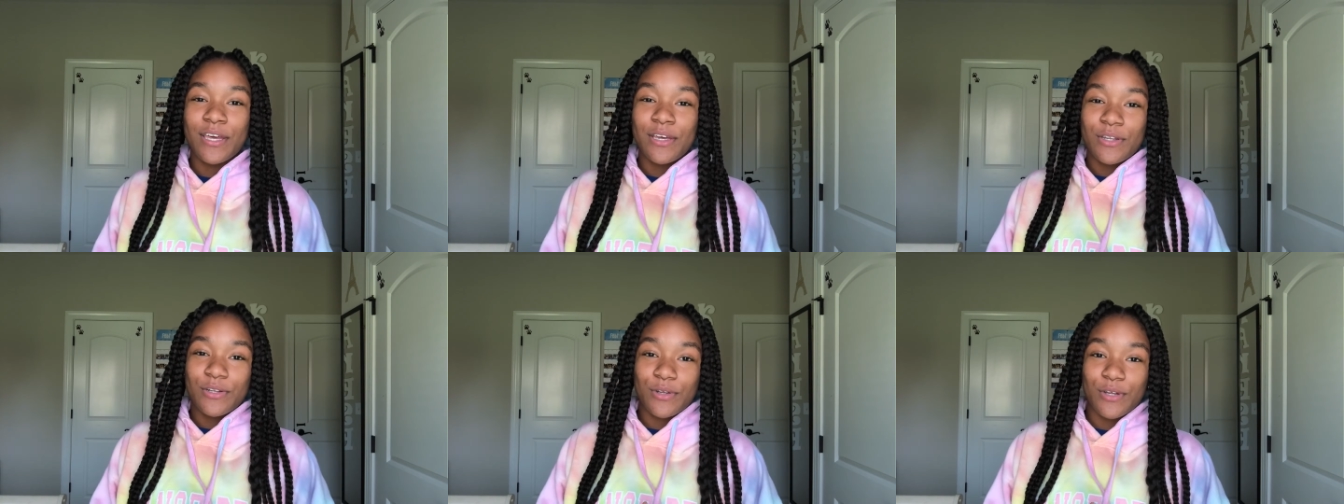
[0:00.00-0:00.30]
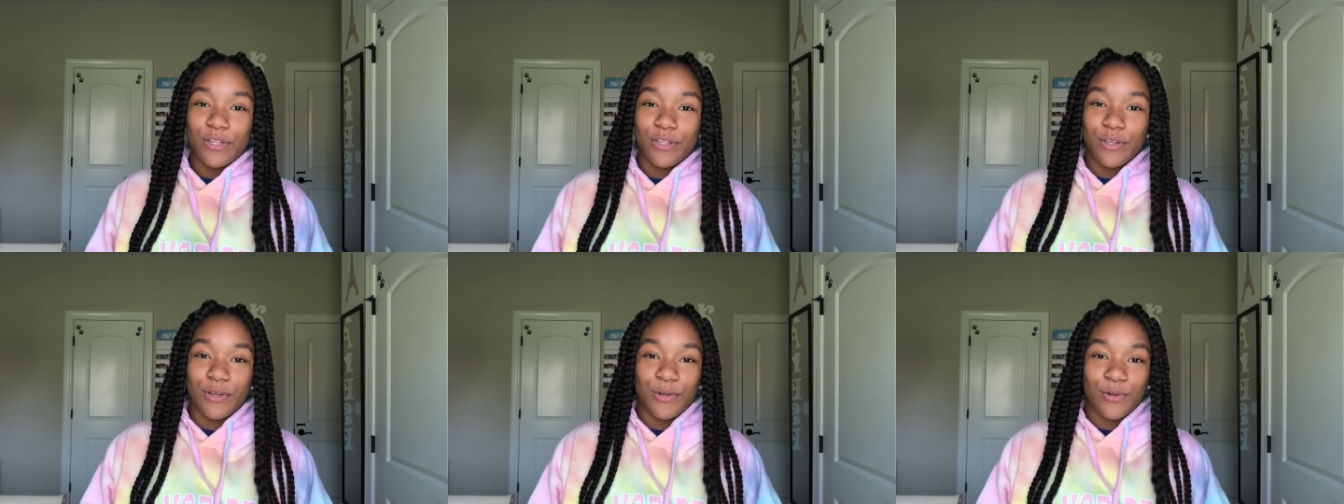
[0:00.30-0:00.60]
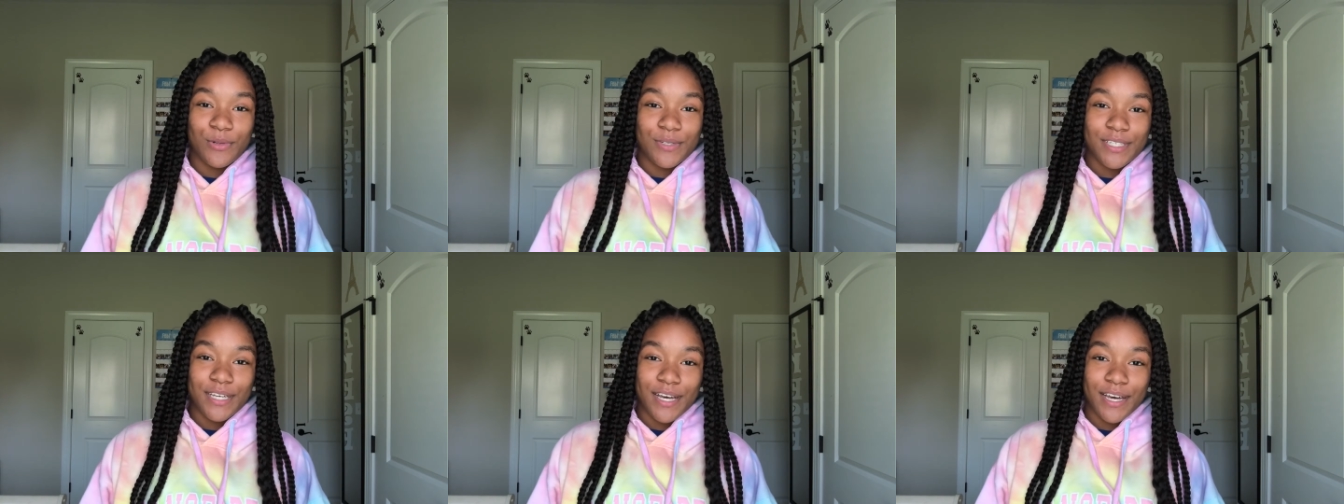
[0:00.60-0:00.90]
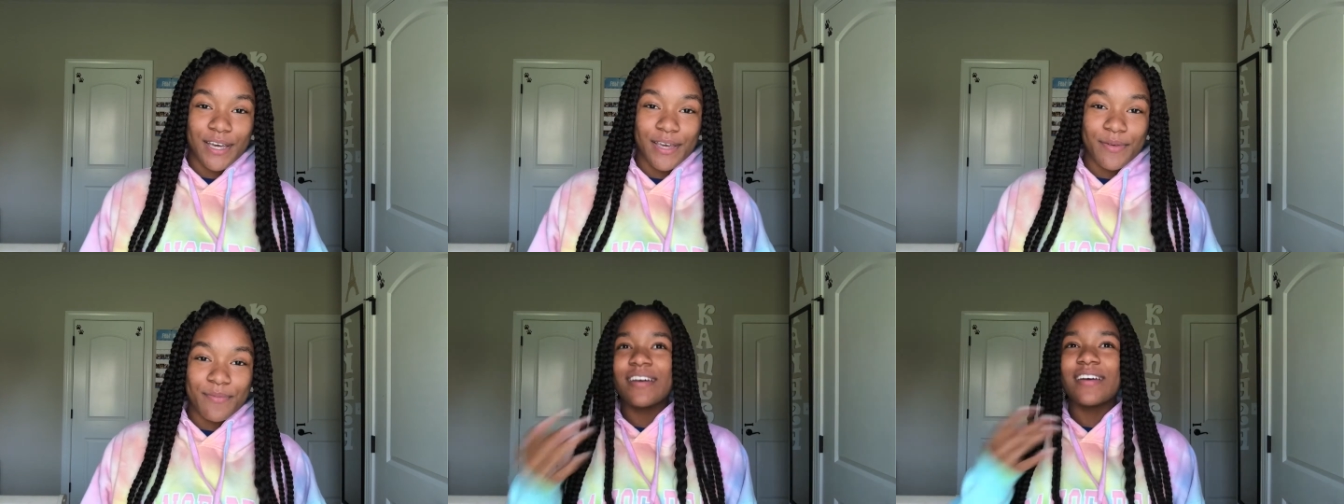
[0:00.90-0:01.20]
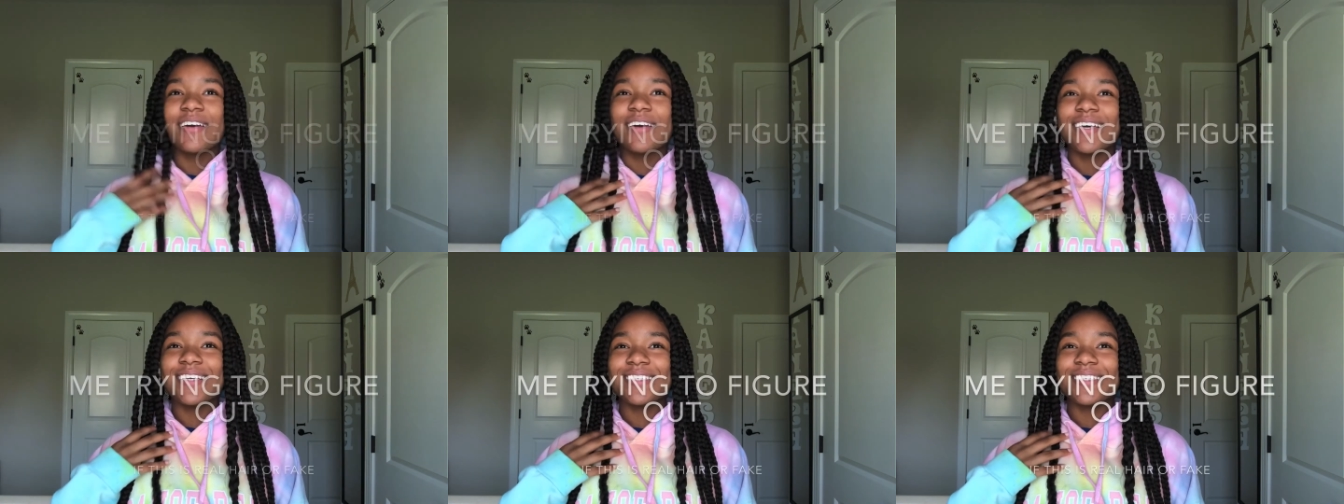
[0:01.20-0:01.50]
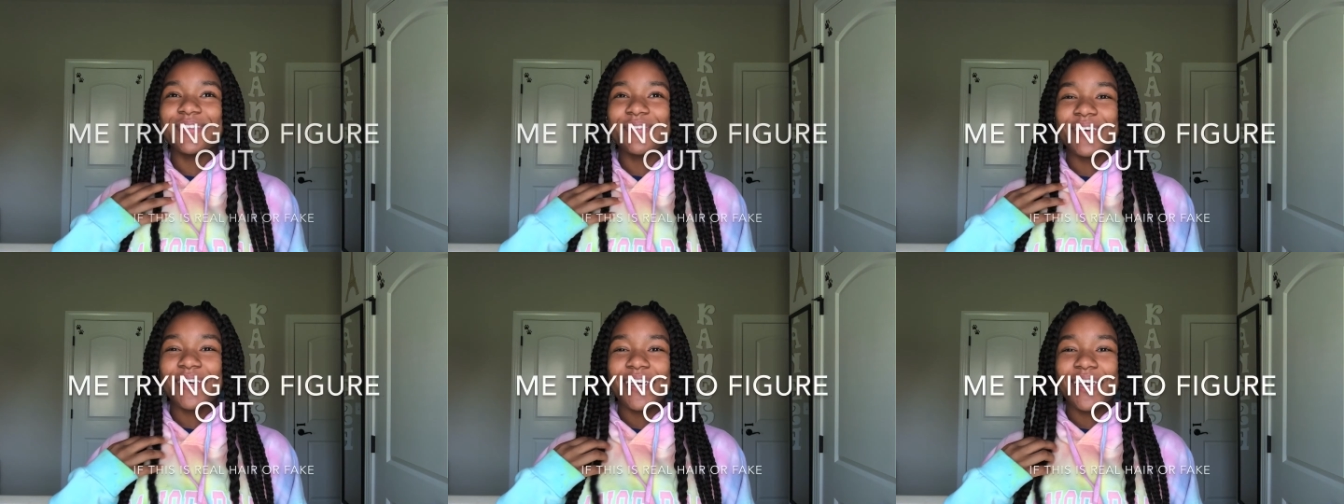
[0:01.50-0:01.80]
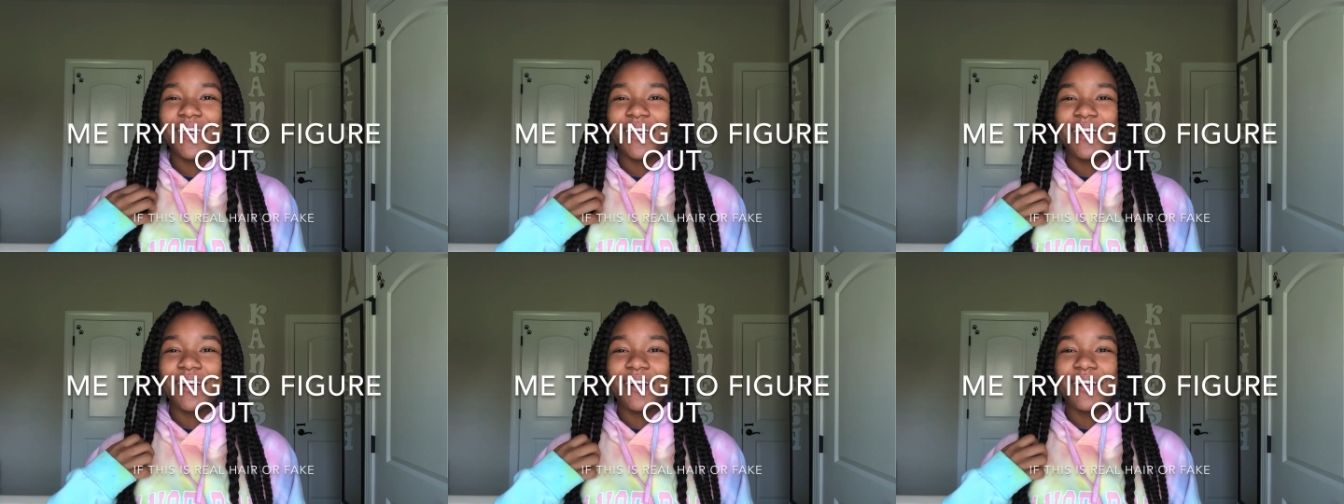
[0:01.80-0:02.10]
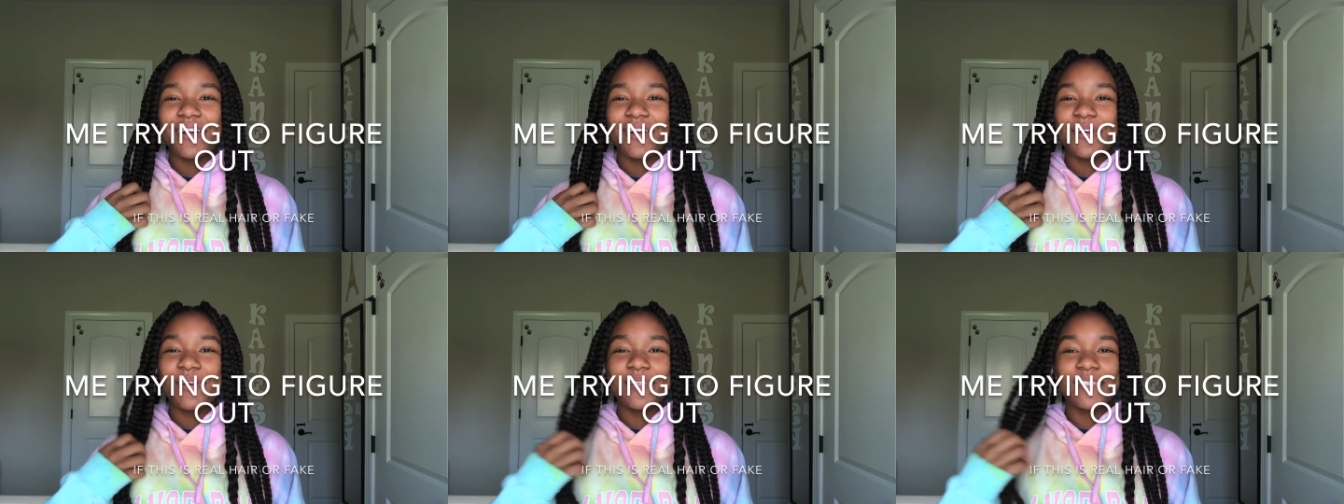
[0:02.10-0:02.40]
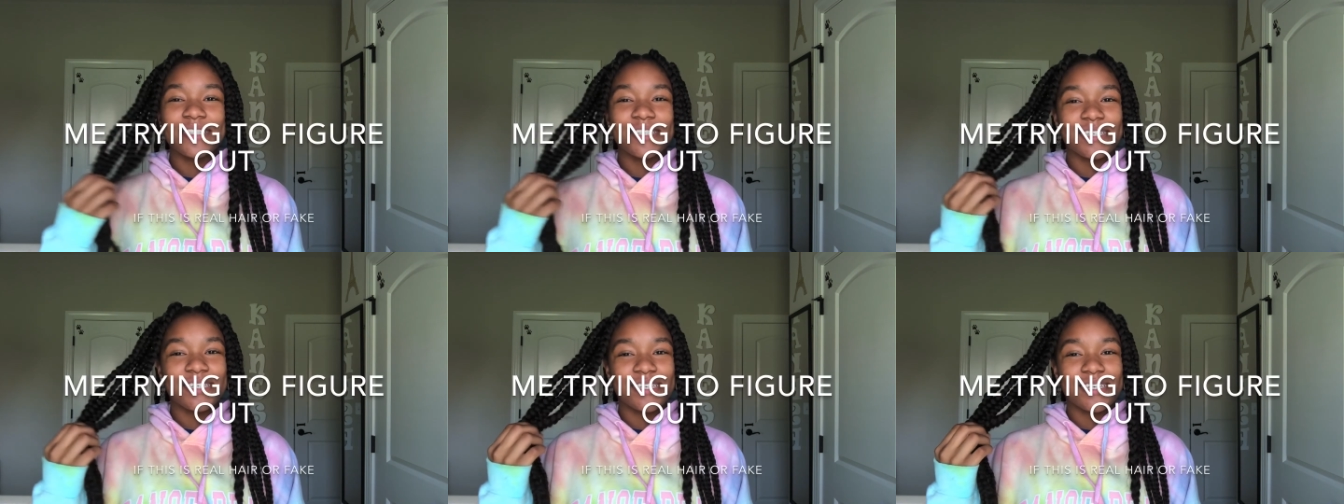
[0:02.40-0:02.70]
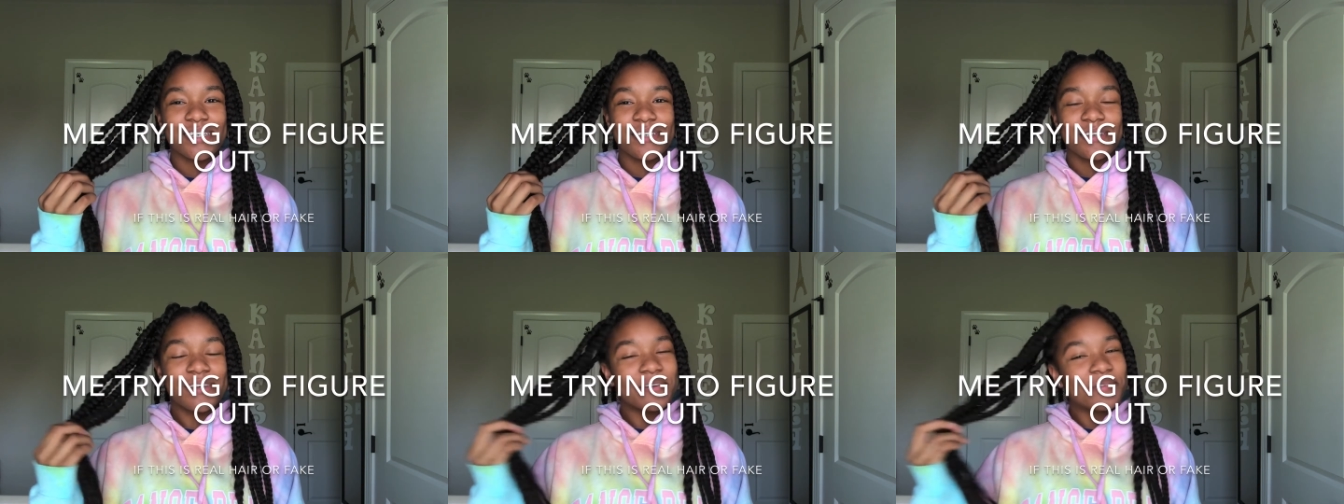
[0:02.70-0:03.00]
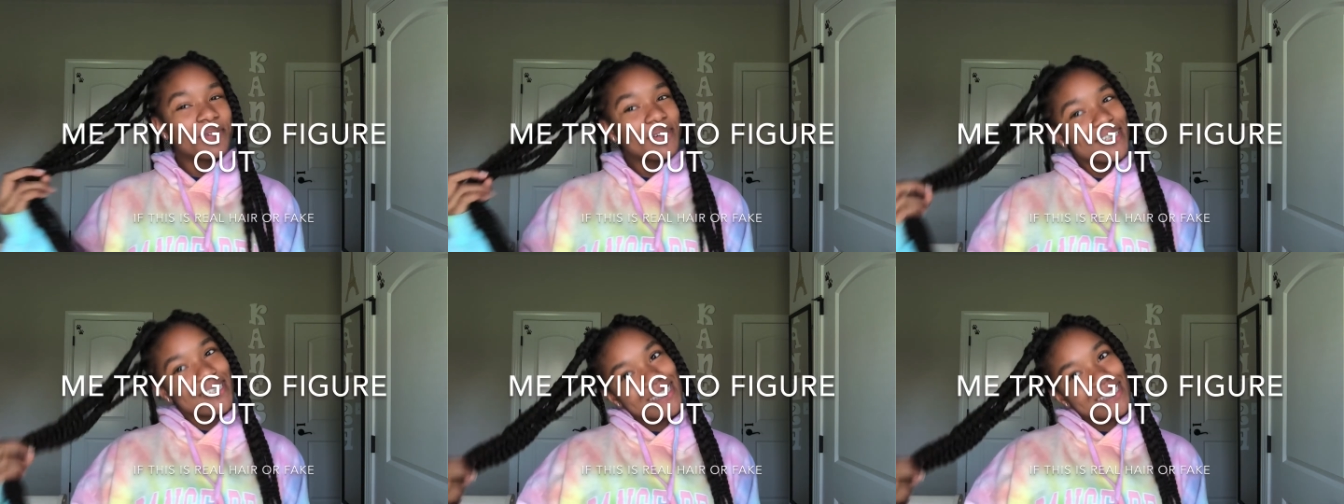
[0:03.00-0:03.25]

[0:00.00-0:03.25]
during the whole time. Is it fake hair or is it like what